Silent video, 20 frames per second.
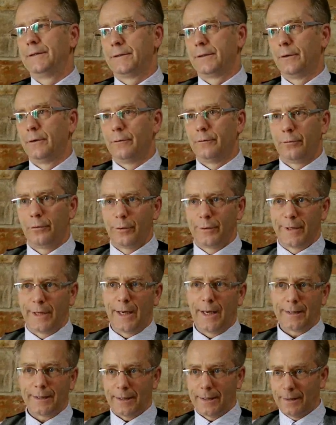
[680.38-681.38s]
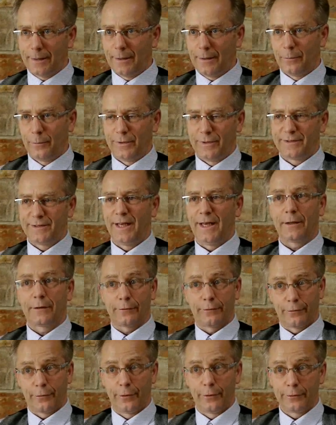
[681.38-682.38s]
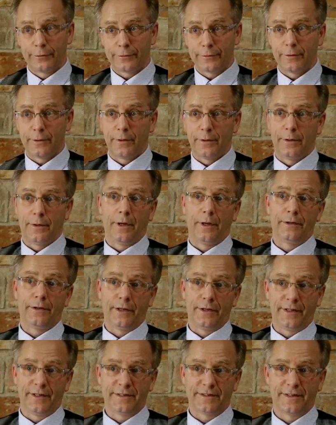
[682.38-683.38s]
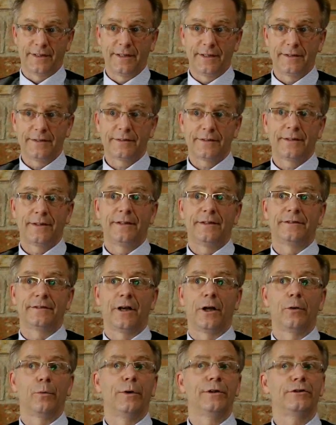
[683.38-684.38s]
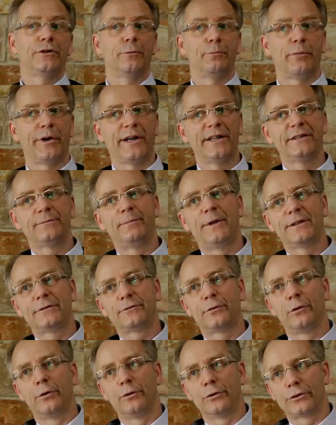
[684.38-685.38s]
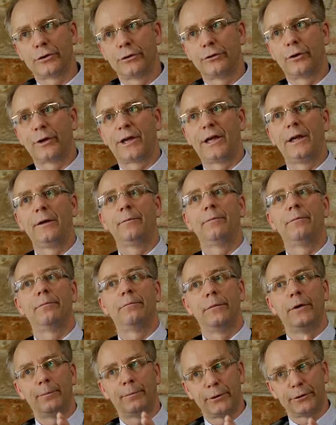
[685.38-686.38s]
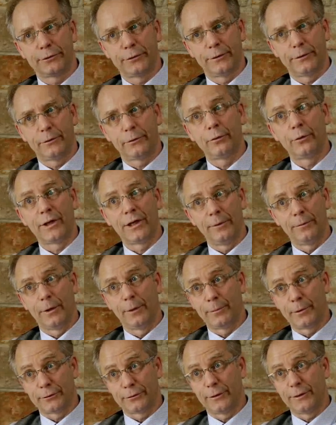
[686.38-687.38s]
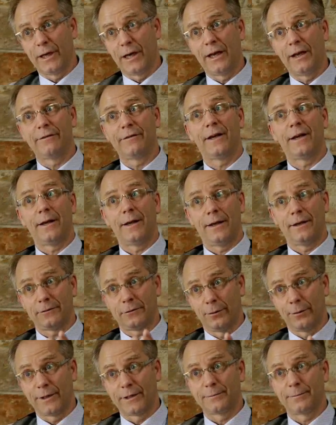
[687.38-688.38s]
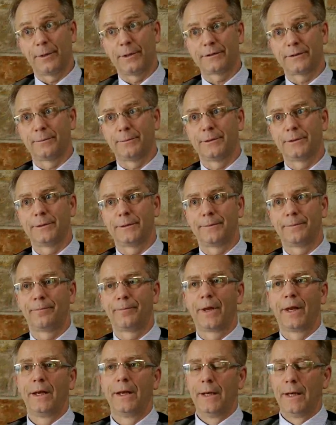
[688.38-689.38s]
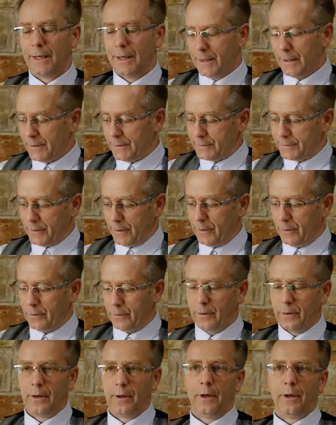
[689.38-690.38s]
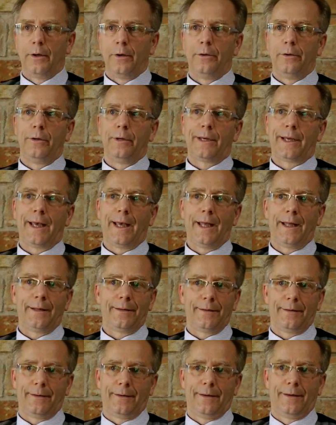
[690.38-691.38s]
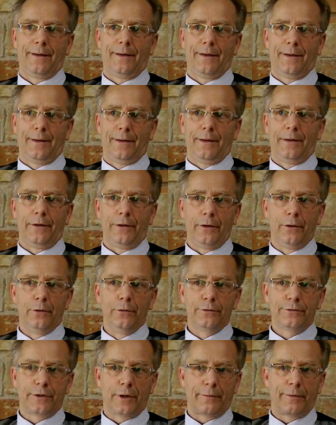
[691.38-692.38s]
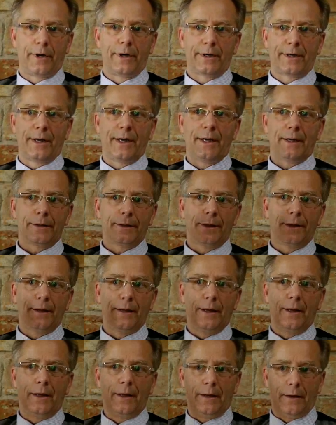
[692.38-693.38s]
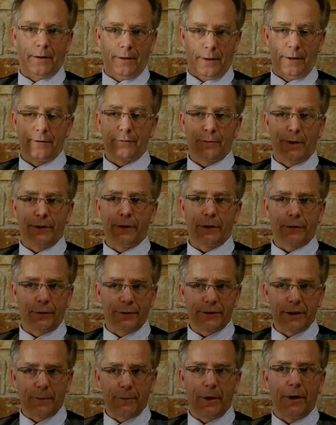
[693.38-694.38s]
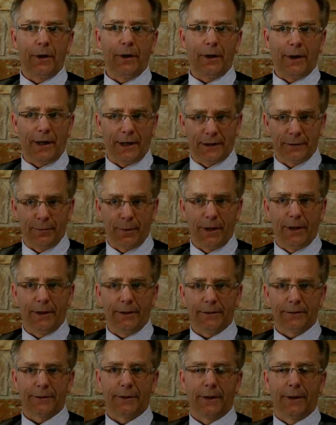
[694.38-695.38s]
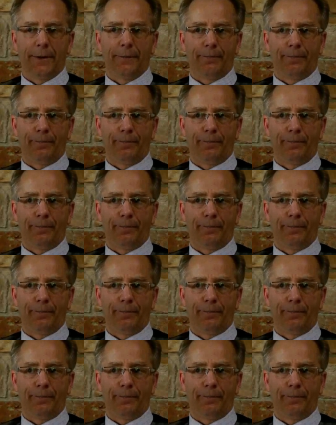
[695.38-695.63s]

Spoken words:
So for that, we say at first, the disease is always the brain's best solution to keep the person alive as long as possible. So you can use a rocket. That's what Dr. Sabah explains.